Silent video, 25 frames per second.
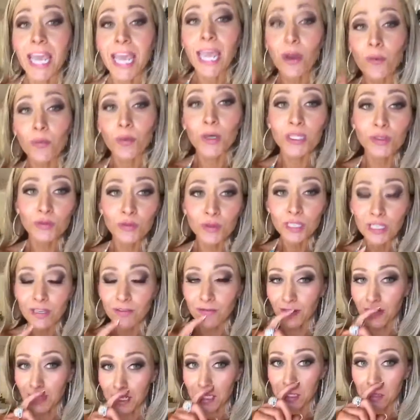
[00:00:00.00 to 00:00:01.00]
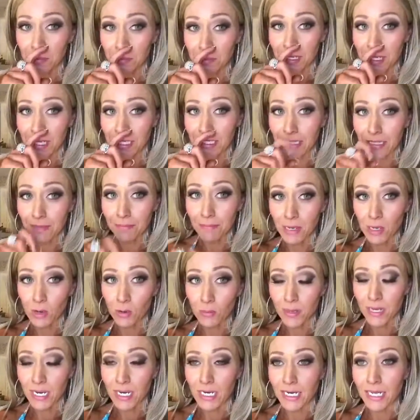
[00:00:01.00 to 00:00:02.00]
It was really funny though, because the
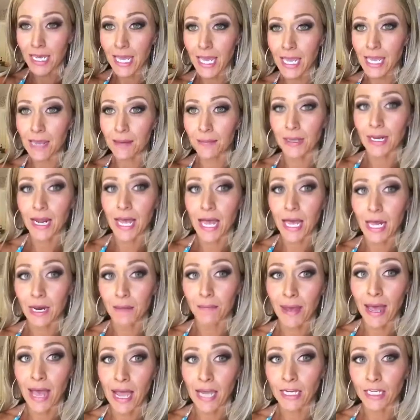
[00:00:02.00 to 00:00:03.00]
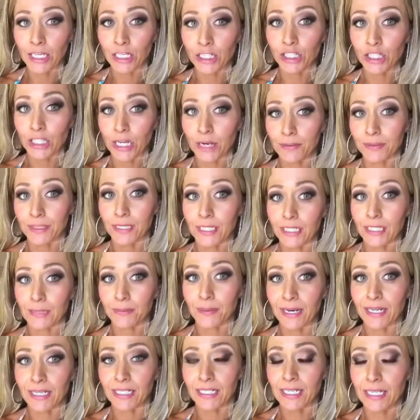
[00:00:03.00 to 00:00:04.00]
mailman came and I had a package that I was
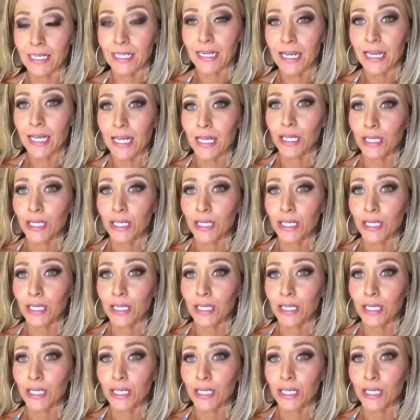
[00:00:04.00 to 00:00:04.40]
expecting.